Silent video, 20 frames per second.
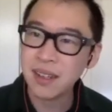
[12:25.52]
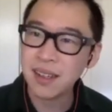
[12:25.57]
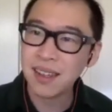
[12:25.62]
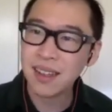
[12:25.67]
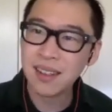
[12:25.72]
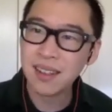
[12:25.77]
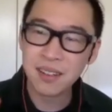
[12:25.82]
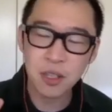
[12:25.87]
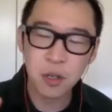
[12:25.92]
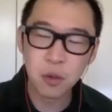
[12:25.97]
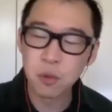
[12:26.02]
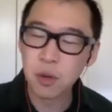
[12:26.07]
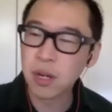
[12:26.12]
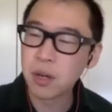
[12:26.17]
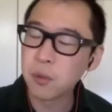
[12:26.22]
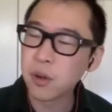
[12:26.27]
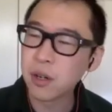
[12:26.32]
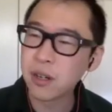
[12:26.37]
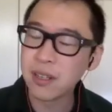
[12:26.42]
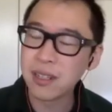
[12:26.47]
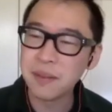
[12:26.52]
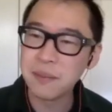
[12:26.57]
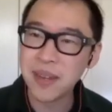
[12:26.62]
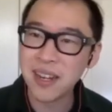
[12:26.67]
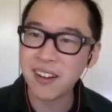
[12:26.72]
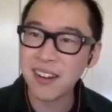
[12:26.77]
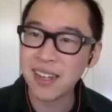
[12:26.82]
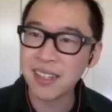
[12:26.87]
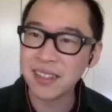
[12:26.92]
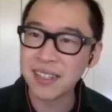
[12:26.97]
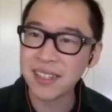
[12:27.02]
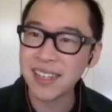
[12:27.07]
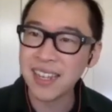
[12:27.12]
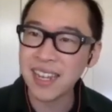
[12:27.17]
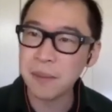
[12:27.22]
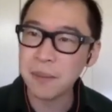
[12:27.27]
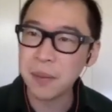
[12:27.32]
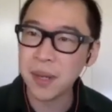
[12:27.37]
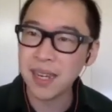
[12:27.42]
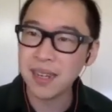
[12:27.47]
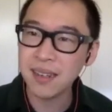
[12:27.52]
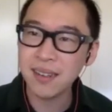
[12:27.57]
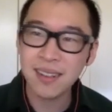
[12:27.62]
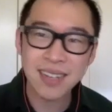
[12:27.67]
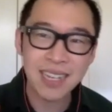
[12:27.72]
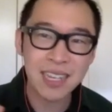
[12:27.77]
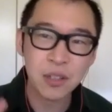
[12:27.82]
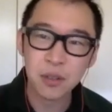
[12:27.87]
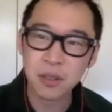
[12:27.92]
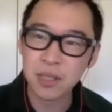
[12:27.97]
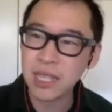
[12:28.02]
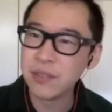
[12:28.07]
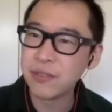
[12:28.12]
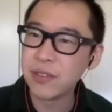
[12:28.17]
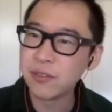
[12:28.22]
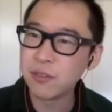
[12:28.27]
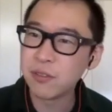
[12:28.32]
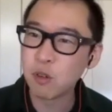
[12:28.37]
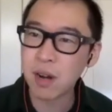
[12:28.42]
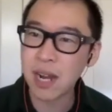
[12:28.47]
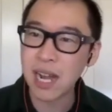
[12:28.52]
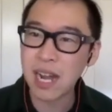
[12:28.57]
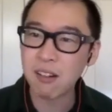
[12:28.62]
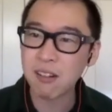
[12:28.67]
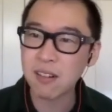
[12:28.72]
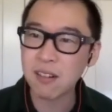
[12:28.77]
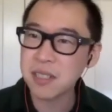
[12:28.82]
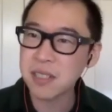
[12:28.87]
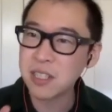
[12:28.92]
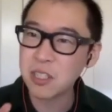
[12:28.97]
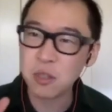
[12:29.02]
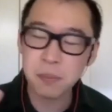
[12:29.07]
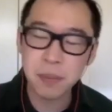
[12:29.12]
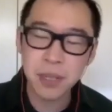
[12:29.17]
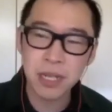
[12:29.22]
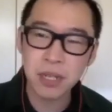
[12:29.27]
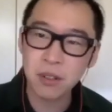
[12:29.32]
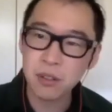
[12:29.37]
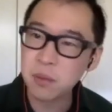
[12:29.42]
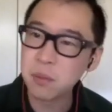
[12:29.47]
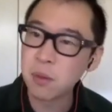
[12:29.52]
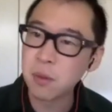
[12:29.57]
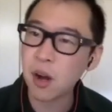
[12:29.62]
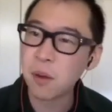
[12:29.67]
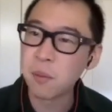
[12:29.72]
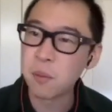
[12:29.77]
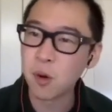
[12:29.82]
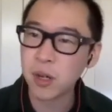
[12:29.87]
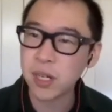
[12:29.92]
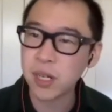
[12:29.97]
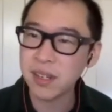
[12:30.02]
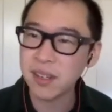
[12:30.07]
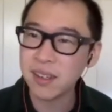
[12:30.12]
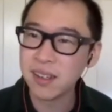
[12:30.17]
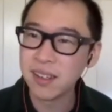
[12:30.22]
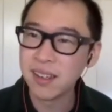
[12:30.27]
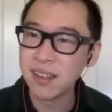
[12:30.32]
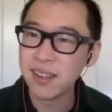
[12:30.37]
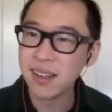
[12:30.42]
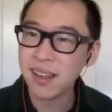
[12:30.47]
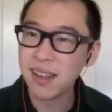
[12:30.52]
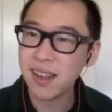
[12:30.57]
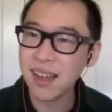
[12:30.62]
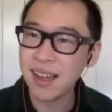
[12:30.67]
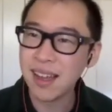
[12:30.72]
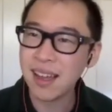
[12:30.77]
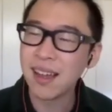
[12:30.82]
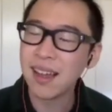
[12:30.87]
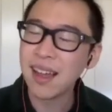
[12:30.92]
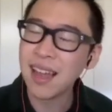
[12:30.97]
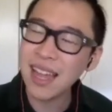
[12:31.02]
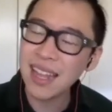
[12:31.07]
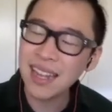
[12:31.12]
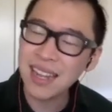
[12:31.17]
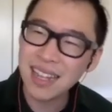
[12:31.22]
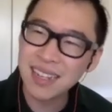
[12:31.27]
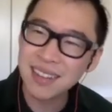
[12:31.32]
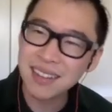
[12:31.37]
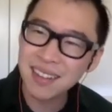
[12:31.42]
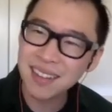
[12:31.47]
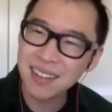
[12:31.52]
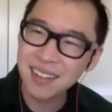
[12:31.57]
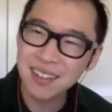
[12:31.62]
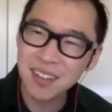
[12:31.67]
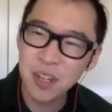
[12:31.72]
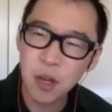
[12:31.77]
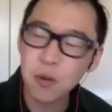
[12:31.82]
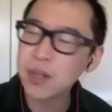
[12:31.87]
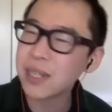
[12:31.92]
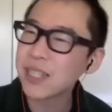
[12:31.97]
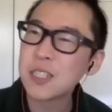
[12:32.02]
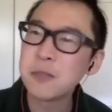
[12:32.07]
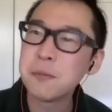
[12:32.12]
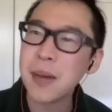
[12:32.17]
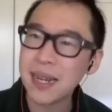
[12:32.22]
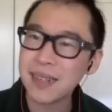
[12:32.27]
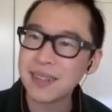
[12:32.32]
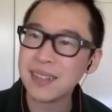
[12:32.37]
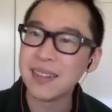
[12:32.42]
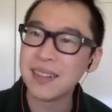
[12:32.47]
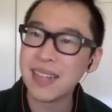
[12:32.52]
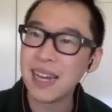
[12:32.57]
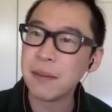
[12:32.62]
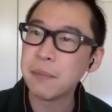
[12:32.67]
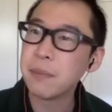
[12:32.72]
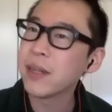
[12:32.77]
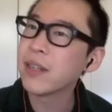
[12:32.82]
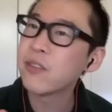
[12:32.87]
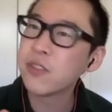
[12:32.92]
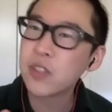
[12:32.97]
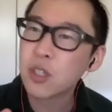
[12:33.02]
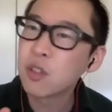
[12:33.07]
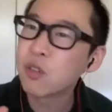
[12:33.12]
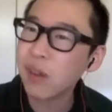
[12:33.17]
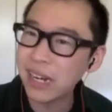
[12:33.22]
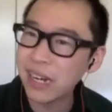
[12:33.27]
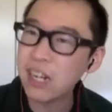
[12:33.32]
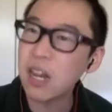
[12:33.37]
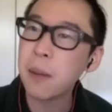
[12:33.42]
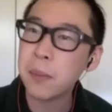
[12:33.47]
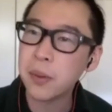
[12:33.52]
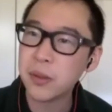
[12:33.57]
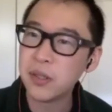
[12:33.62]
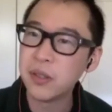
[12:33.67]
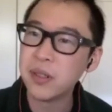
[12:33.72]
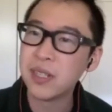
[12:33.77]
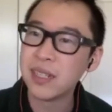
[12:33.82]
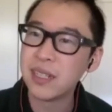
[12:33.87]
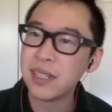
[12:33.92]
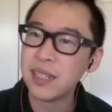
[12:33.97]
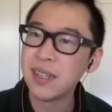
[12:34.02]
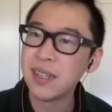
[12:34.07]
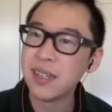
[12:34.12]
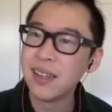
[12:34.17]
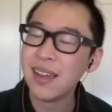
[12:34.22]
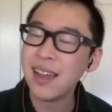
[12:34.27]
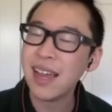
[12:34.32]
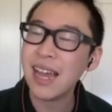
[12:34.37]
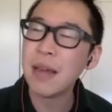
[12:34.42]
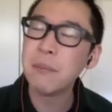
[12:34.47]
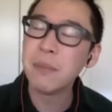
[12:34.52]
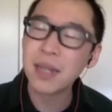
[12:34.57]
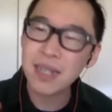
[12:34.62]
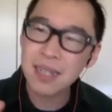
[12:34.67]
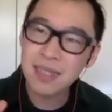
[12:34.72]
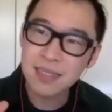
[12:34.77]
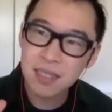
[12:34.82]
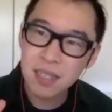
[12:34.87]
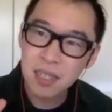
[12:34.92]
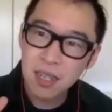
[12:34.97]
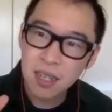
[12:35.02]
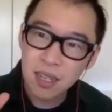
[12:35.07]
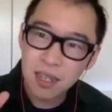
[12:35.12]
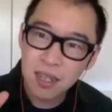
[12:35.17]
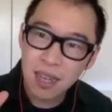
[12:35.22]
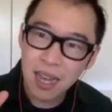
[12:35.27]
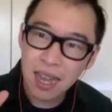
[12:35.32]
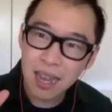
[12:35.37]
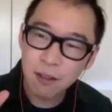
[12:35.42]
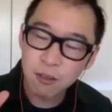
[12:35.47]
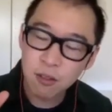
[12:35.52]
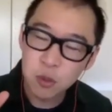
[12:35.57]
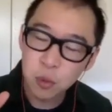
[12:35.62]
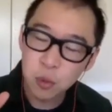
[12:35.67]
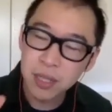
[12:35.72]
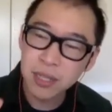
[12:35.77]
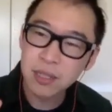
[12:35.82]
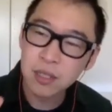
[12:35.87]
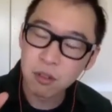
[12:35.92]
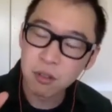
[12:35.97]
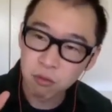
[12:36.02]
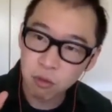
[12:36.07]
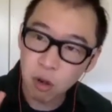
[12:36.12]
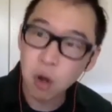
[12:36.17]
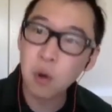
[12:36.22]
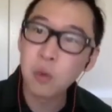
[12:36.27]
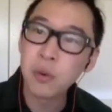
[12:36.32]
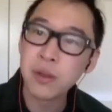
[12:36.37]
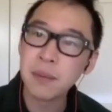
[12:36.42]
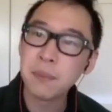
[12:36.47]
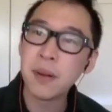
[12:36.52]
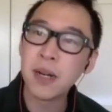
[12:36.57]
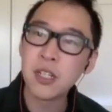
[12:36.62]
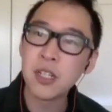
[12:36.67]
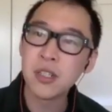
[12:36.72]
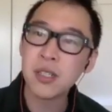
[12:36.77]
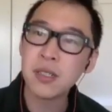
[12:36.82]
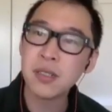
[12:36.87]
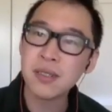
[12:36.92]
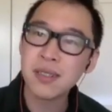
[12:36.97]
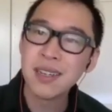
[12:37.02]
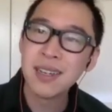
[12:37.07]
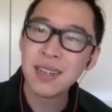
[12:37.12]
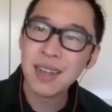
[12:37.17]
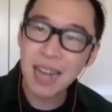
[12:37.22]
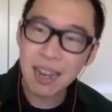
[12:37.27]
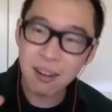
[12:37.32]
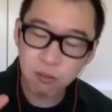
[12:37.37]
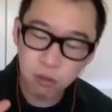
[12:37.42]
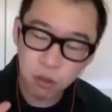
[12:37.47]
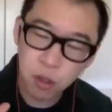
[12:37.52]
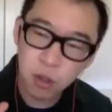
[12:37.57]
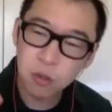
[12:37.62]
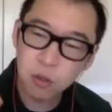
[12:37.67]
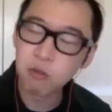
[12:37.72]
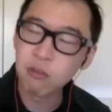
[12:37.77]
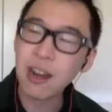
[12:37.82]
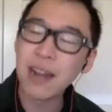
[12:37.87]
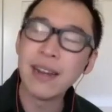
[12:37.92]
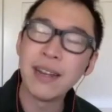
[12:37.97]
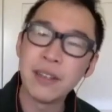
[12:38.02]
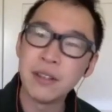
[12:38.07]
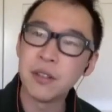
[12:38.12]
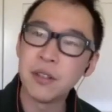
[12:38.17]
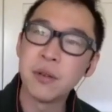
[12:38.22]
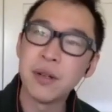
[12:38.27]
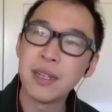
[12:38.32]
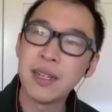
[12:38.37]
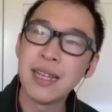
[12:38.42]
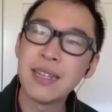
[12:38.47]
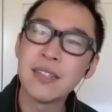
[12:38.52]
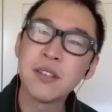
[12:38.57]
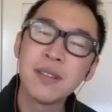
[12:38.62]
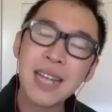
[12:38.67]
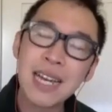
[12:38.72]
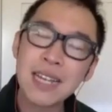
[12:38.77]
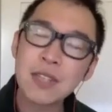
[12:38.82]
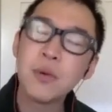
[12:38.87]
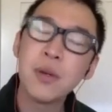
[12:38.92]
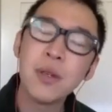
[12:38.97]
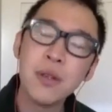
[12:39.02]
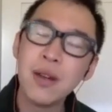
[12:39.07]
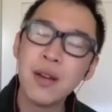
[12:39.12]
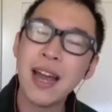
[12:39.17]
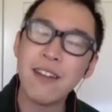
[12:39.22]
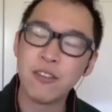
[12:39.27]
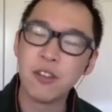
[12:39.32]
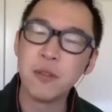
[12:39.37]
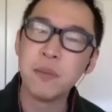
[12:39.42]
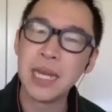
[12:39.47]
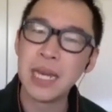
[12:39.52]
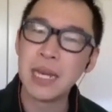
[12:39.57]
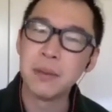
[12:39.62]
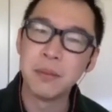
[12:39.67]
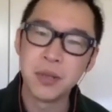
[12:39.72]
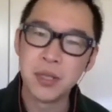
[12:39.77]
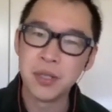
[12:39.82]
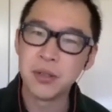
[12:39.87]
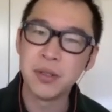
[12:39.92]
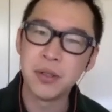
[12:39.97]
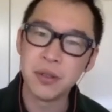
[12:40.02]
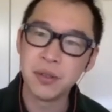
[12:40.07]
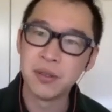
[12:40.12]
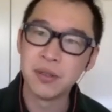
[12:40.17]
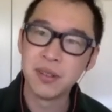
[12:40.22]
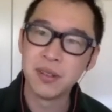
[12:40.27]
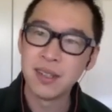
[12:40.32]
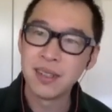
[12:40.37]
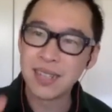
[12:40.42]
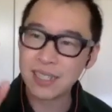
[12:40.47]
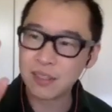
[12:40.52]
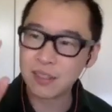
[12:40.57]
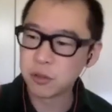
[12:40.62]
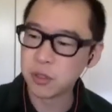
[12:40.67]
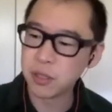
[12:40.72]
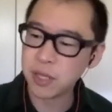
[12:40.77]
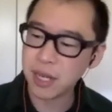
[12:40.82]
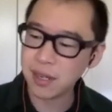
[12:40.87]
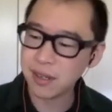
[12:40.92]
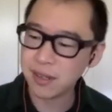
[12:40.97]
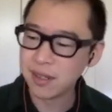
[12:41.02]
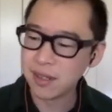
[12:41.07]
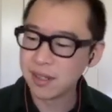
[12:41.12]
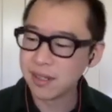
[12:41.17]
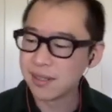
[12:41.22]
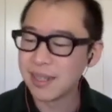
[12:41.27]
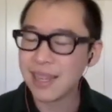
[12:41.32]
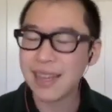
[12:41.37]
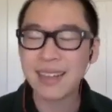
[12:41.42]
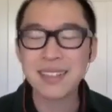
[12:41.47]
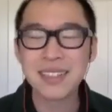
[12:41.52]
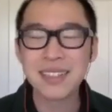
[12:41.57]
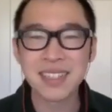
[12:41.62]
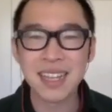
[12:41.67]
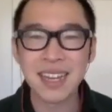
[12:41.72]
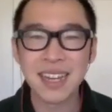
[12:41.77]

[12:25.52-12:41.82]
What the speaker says: Do you want to work on the Mayor Ed Lee campaign? Can you leave in 4 hours? Can you be here tomorrow morning? And no one expected that, but it was a great opportunity. And because I was willing to roll with the punches, I rolled right into it. And so that's what you have to be able to do. That's rule 8. Next slide.